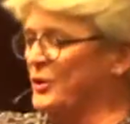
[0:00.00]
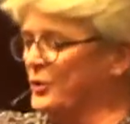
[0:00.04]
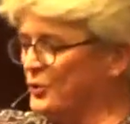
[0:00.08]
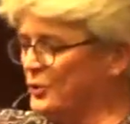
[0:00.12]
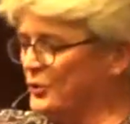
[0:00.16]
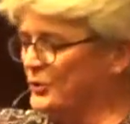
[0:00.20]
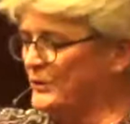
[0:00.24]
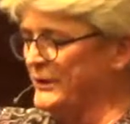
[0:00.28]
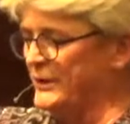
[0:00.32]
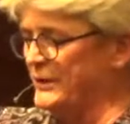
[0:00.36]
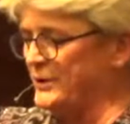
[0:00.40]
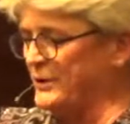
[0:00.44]

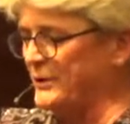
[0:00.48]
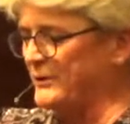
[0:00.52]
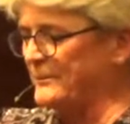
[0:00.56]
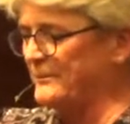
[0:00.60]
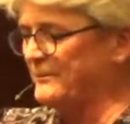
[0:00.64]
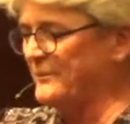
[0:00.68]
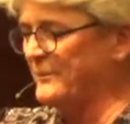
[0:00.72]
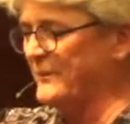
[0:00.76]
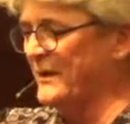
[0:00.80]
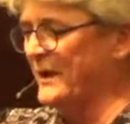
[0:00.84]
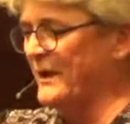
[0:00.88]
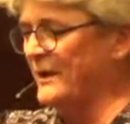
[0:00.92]
earlier.
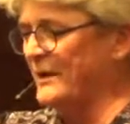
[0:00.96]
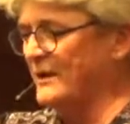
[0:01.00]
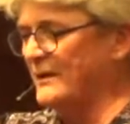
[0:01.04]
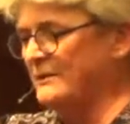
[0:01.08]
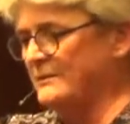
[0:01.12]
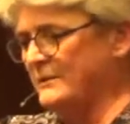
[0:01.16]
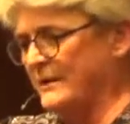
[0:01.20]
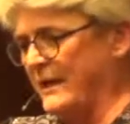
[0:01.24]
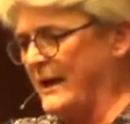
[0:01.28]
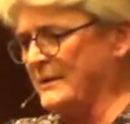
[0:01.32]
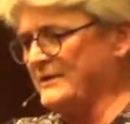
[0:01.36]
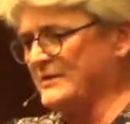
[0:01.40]

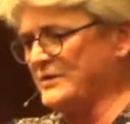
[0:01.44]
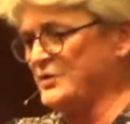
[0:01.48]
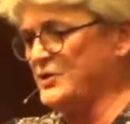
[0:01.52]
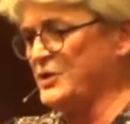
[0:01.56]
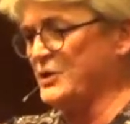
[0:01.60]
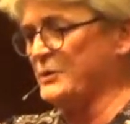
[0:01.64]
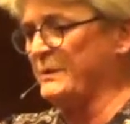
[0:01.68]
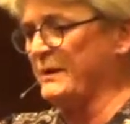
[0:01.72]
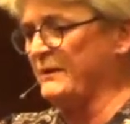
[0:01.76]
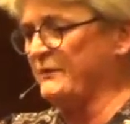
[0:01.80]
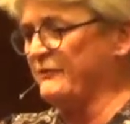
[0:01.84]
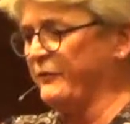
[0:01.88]
That
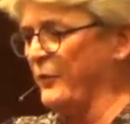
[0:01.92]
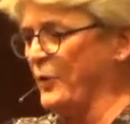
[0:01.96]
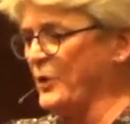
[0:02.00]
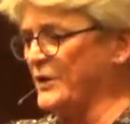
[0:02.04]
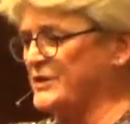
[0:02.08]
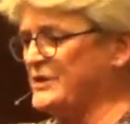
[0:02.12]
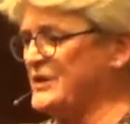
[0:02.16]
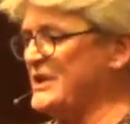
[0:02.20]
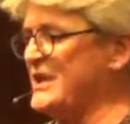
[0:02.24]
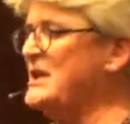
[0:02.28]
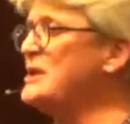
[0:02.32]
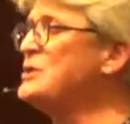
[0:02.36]
should be
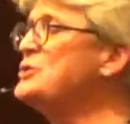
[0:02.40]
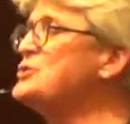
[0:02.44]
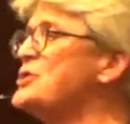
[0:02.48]
14